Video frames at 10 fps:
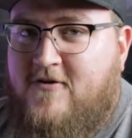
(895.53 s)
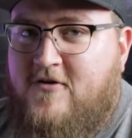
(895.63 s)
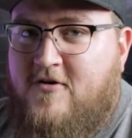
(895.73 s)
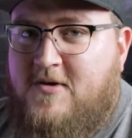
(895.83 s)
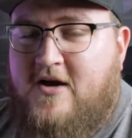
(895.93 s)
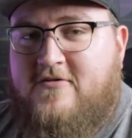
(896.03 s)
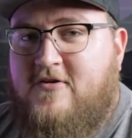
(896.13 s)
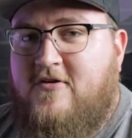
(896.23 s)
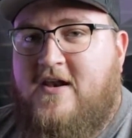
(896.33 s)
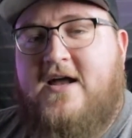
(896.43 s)
you who know me
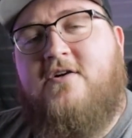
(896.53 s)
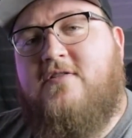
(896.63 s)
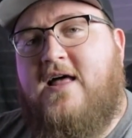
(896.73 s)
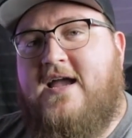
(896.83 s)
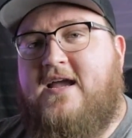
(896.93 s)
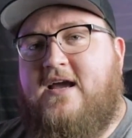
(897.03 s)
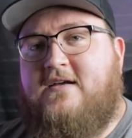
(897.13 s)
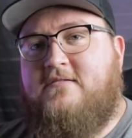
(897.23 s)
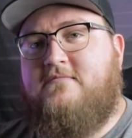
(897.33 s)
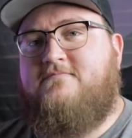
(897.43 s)
also know that I don't like
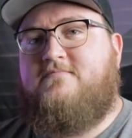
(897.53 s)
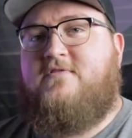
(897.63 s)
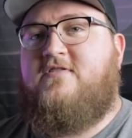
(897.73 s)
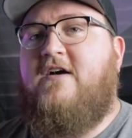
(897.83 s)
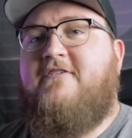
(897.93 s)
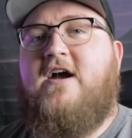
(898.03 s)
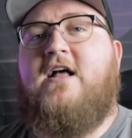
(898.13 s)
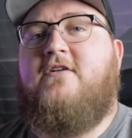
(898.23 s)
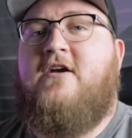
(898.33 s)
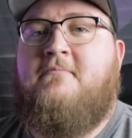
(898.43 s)
stuff
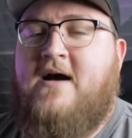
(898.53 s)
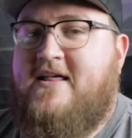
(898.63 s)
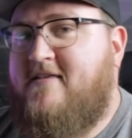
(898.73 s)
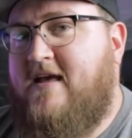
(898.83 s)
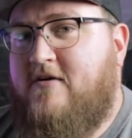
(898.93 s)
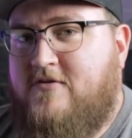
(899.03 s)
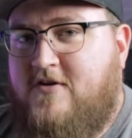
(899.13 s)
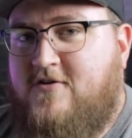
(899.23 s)
coloring my sound